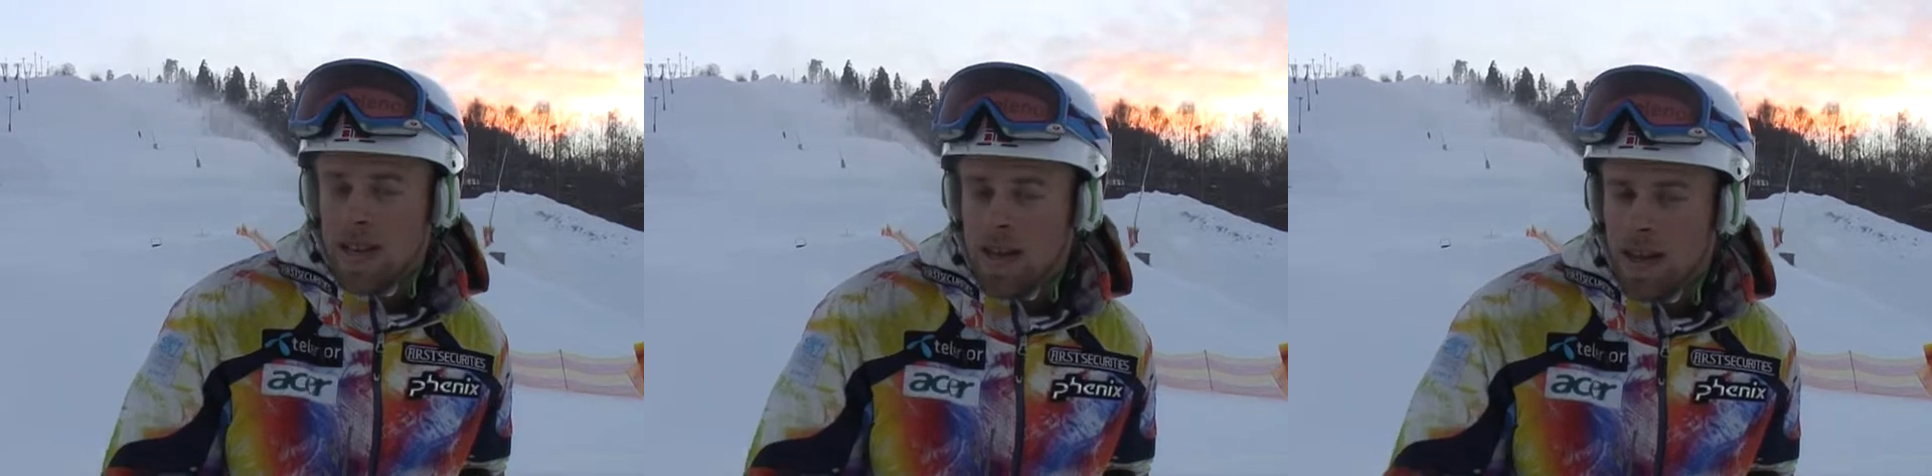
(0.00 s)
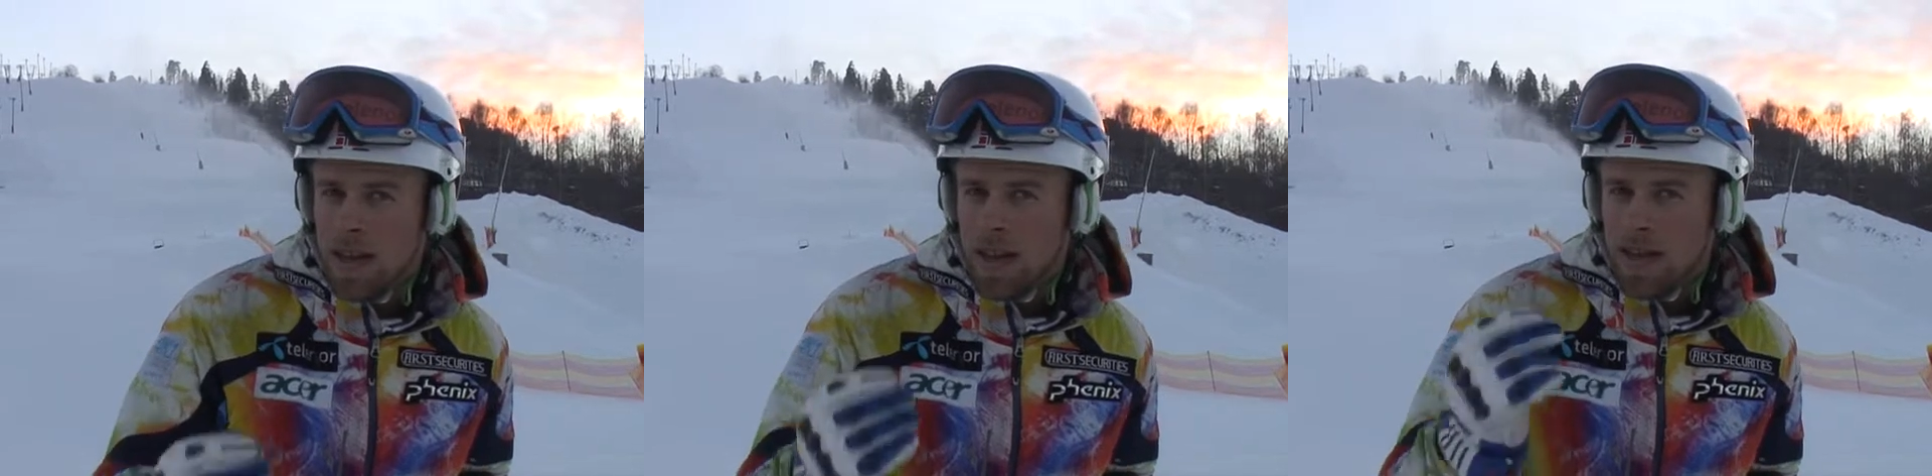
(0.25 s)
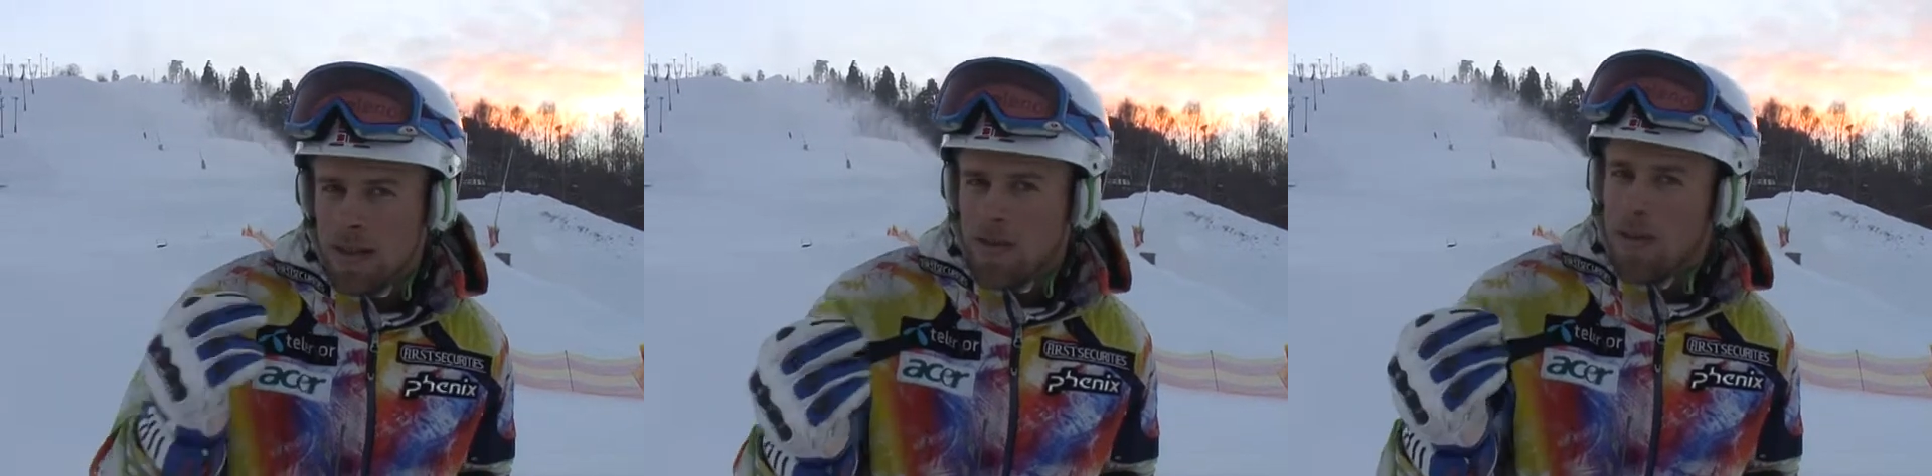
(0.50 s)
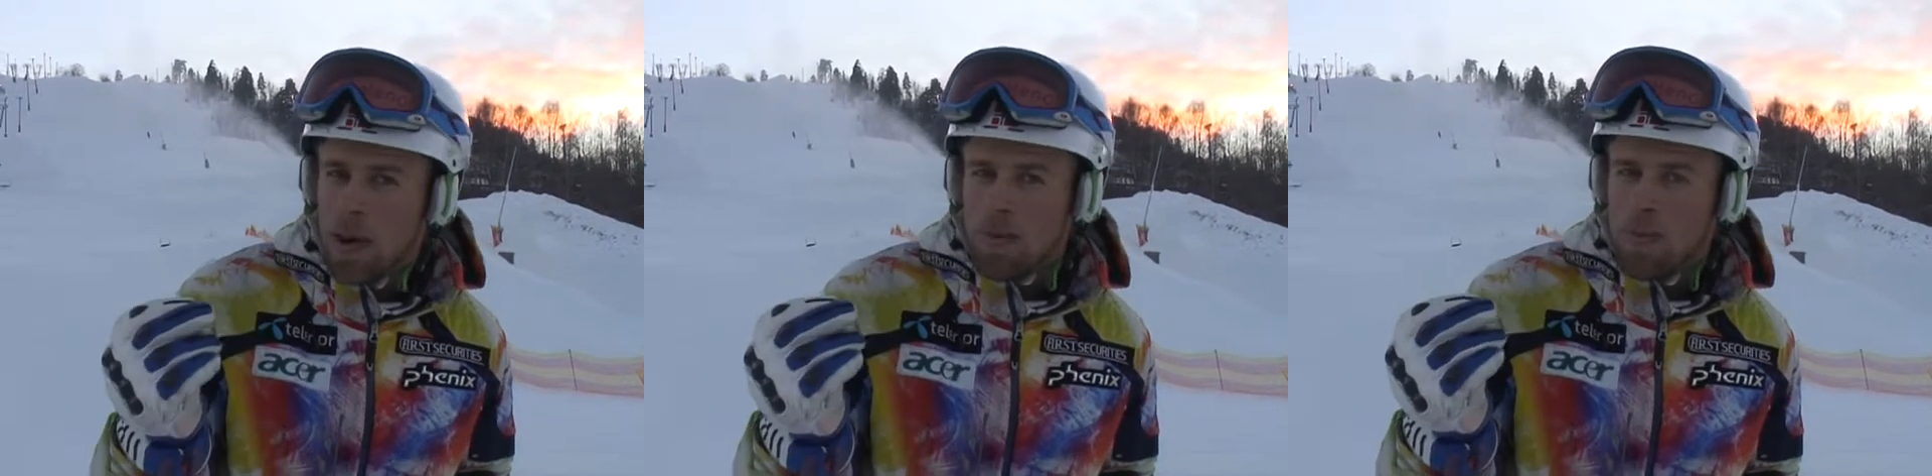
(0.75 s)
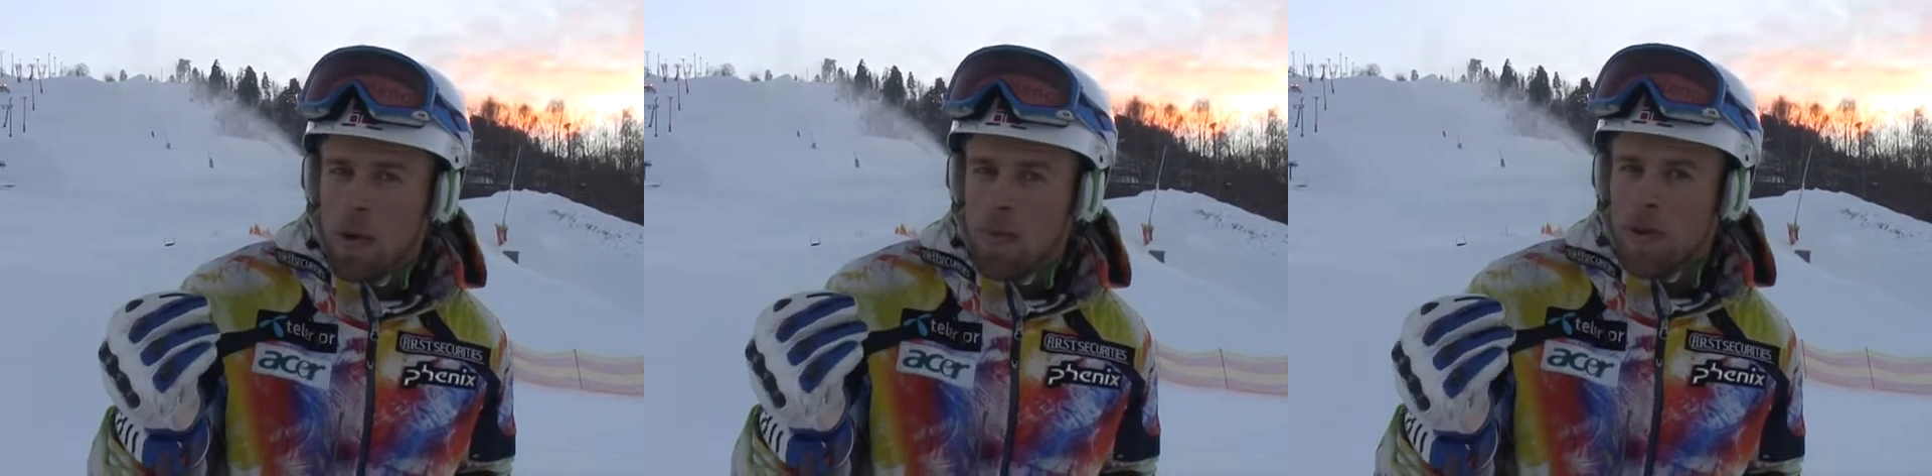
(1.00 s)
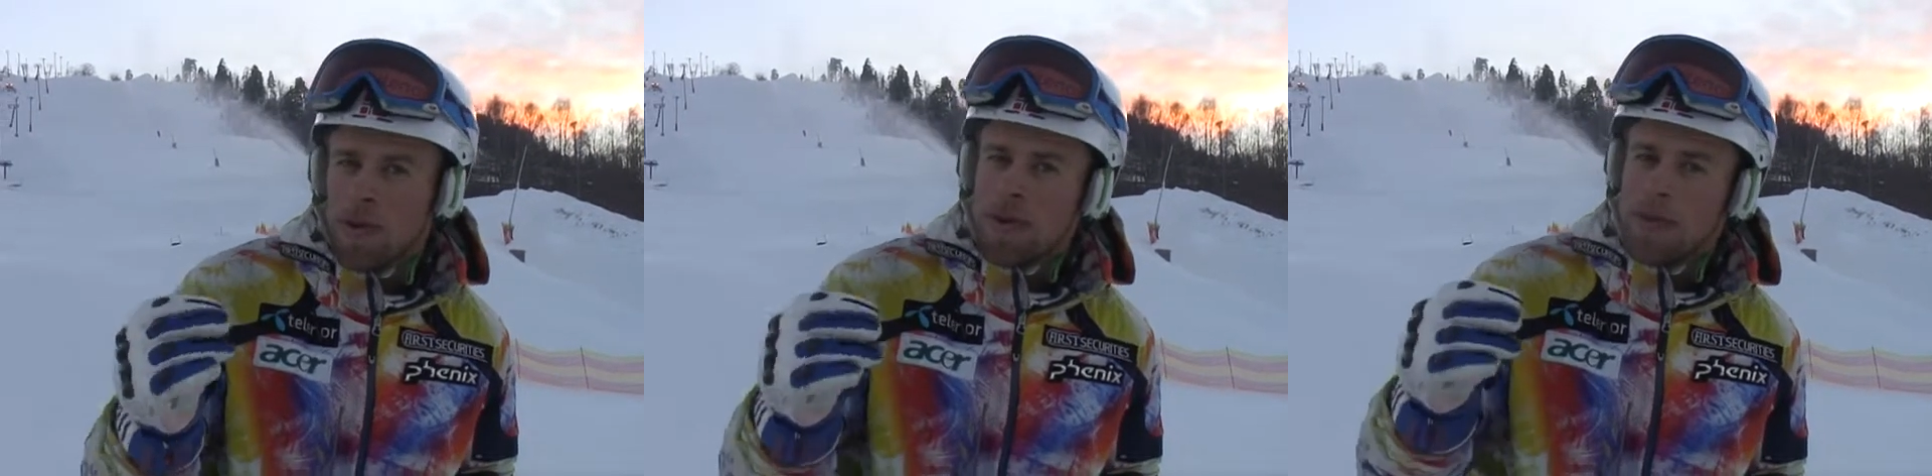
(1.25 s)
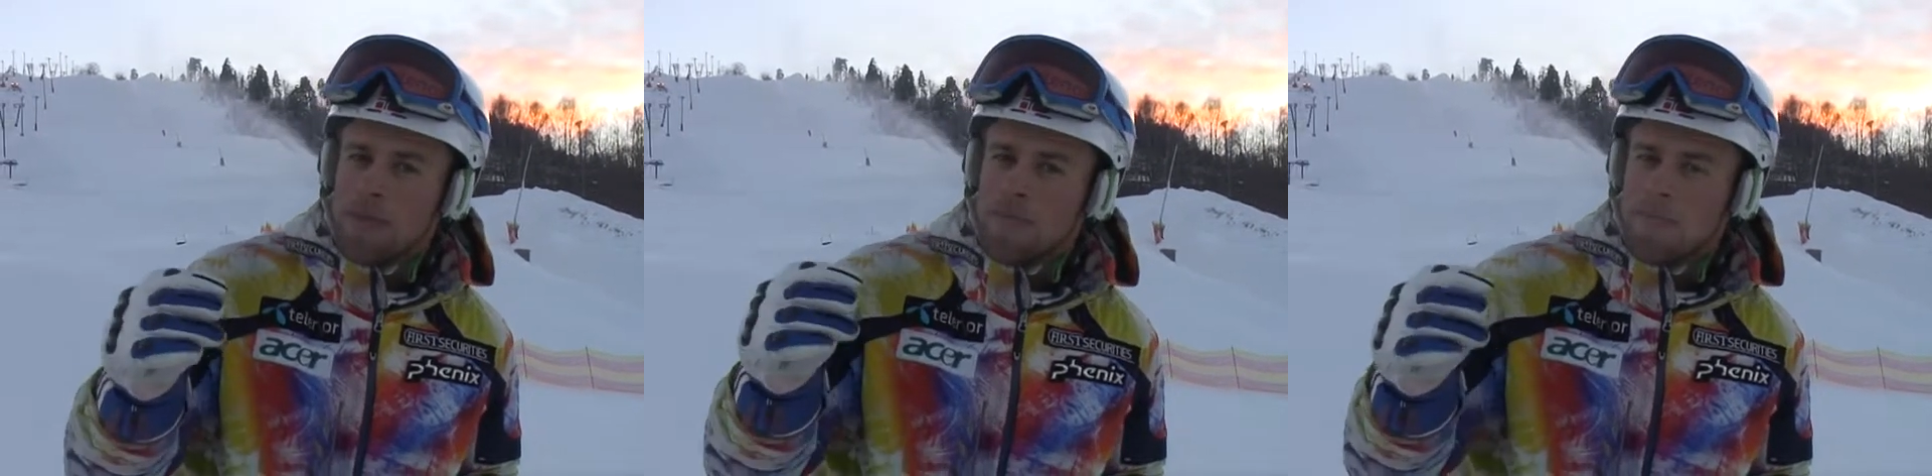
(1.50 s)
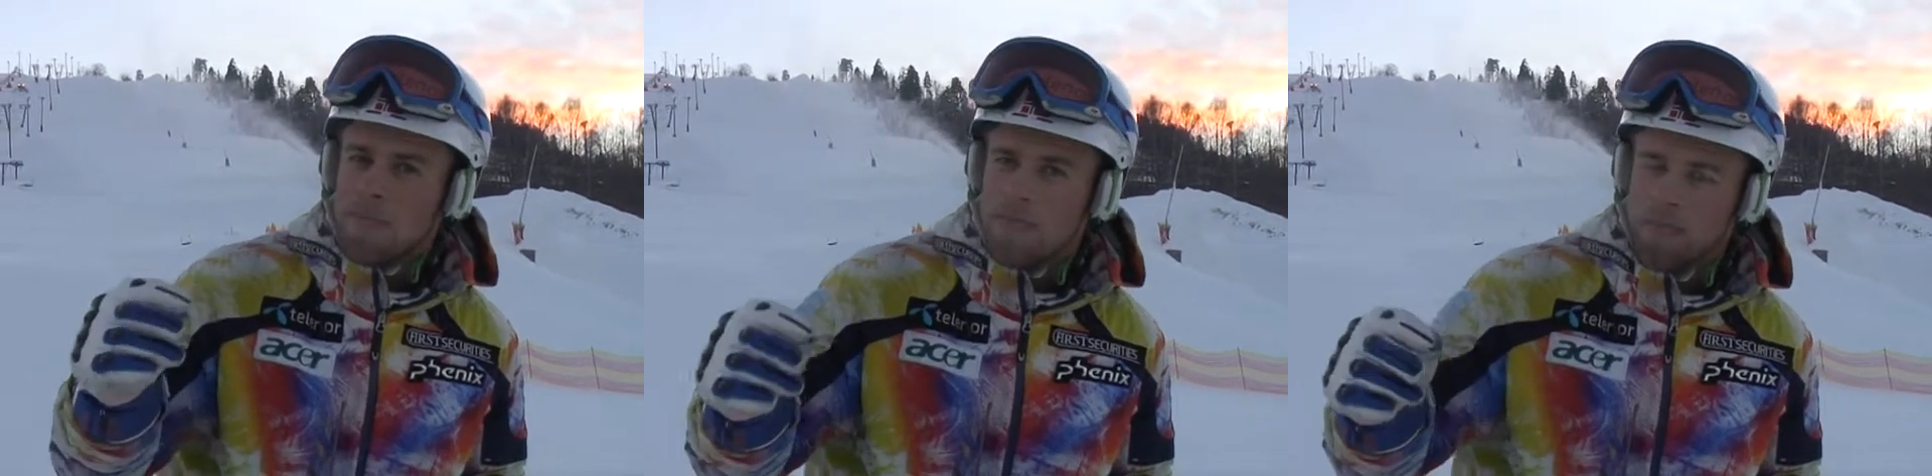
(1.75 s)
and then at the right moment
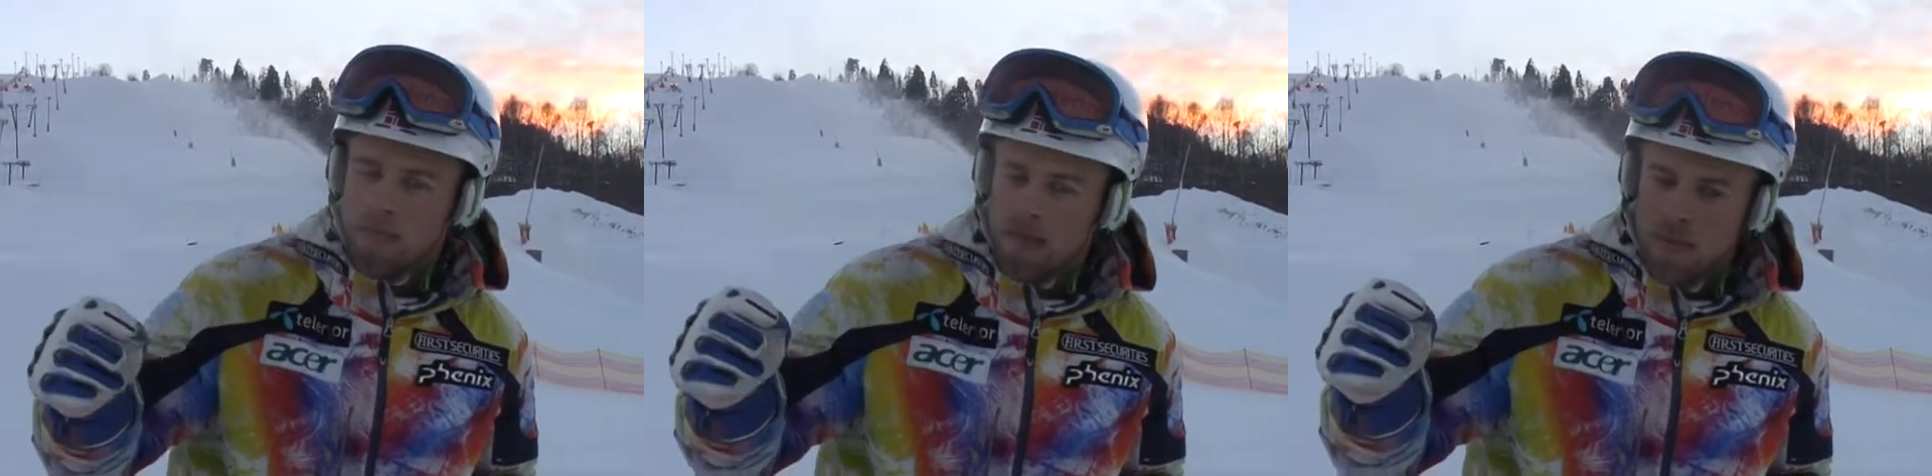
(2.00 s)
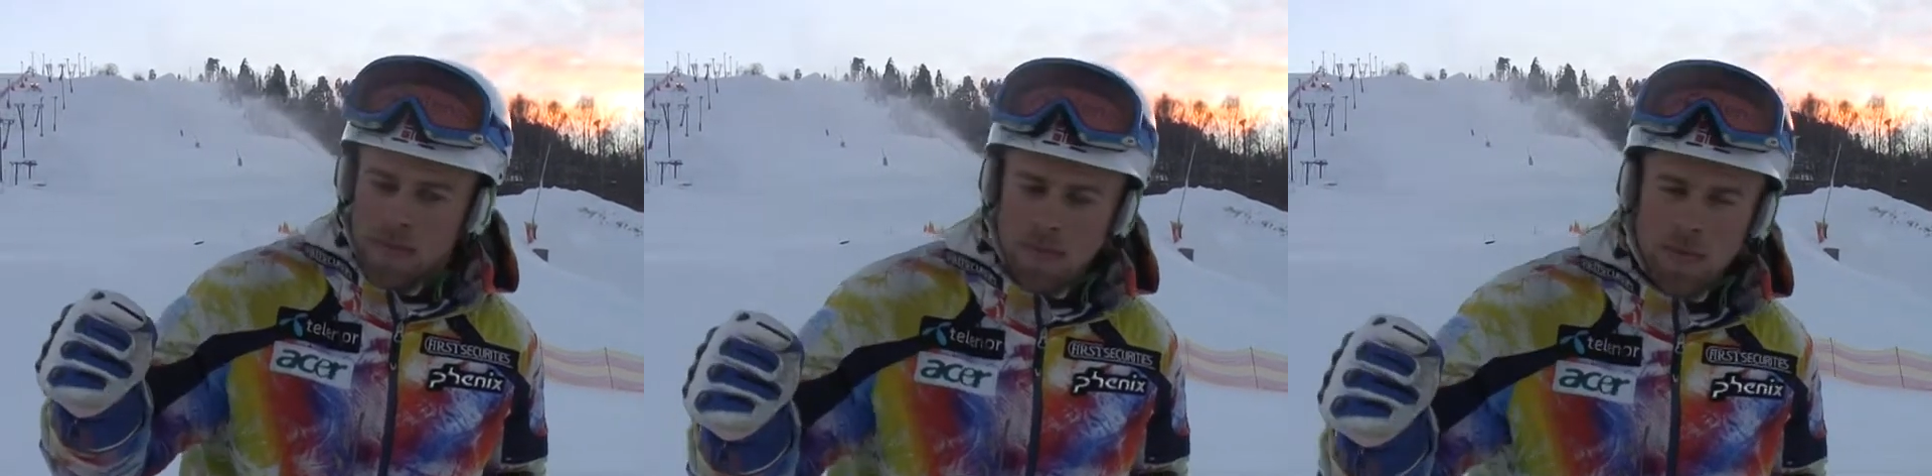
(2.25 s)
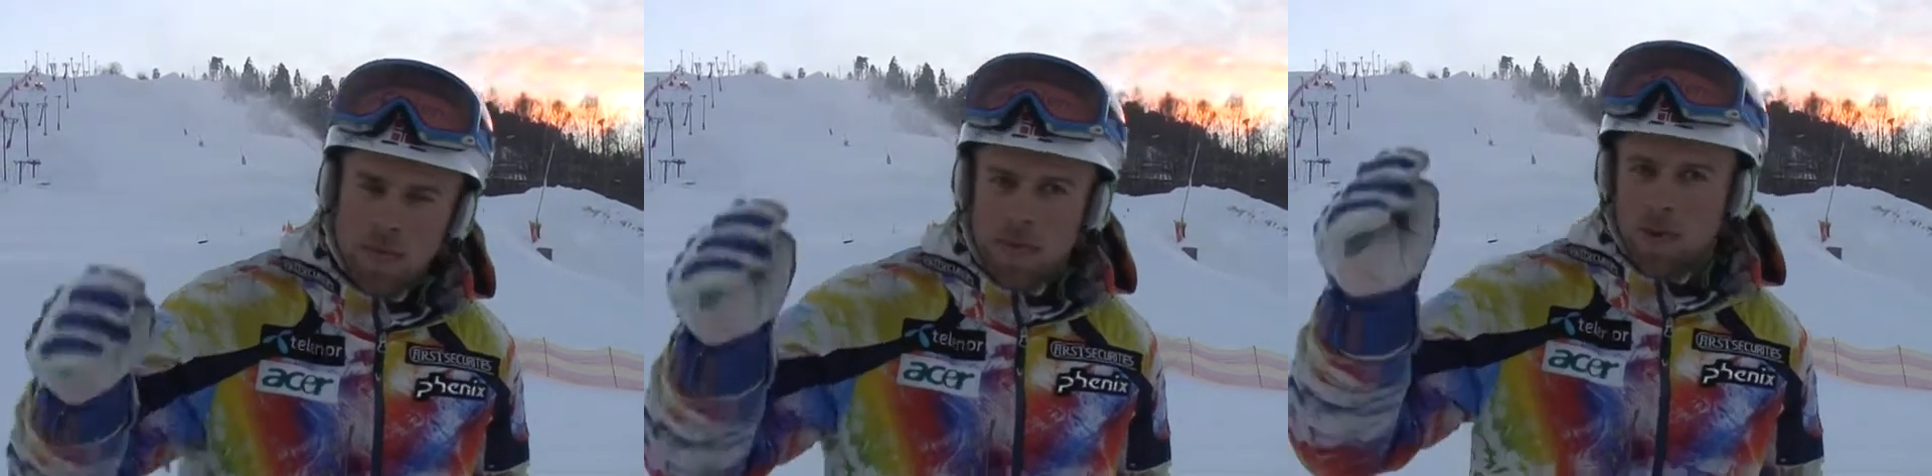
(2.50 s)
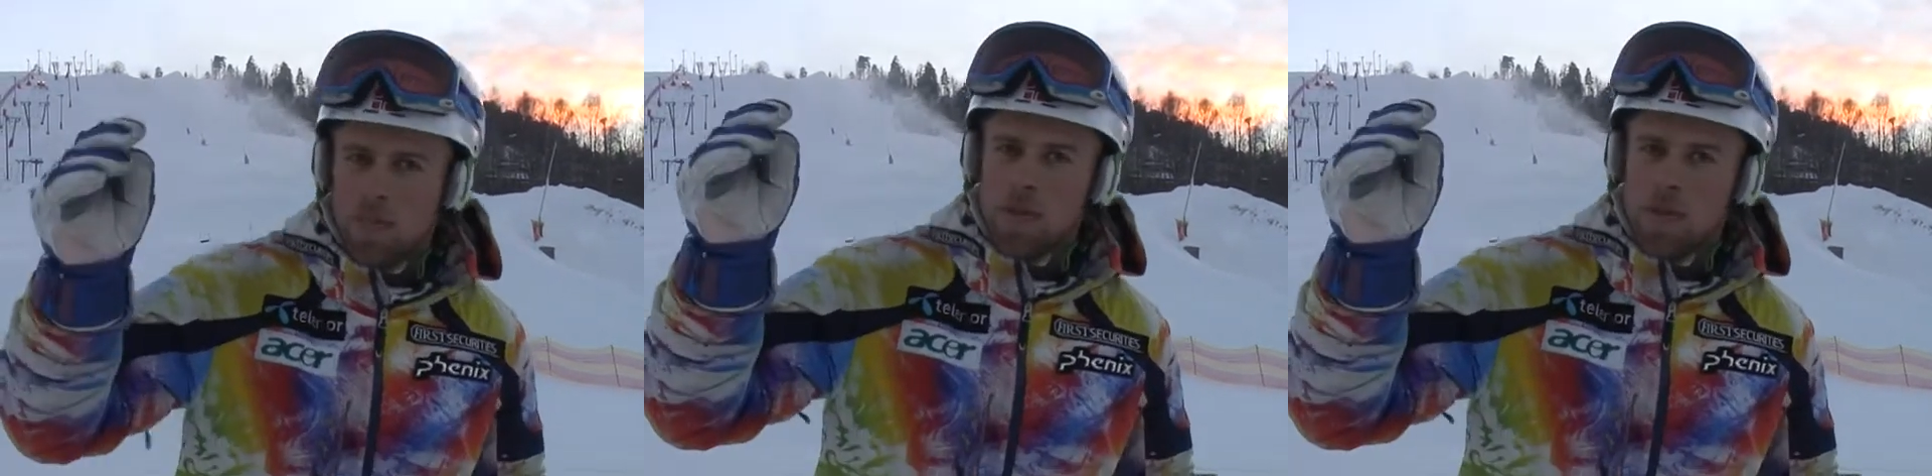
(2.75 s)
you